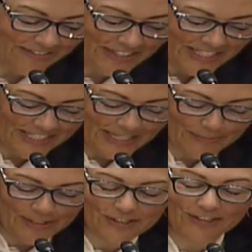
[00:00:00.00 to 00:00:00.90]
of the
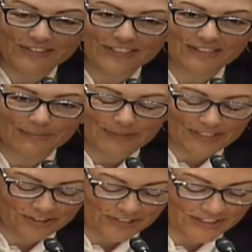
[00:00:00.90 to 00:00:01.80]
Economic Services
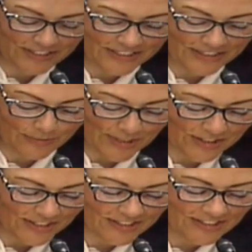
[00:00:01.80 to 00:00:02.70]
Administration in
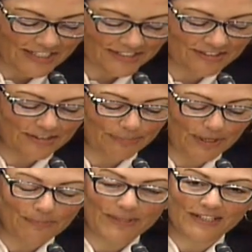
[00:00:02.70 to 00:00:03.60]
Washington State's
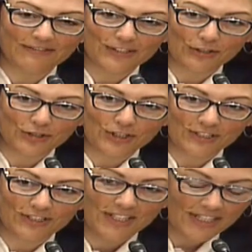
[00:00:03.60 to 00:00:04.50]
Department of
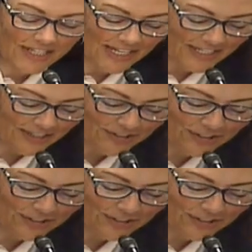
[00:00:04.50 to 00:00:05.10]
Social and Health